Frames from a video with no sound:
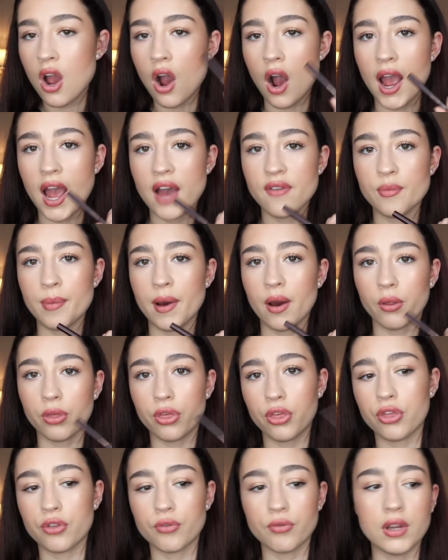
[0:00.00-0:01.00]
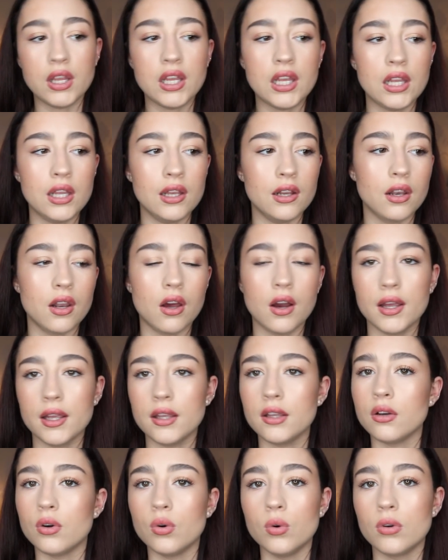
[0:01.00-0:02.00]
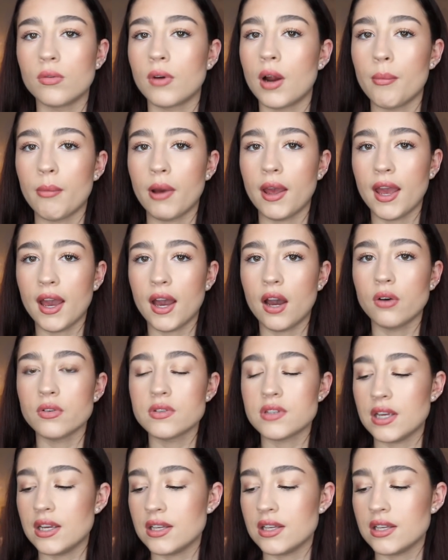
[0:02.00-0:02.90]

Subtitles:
I have about 3 lying all around my house.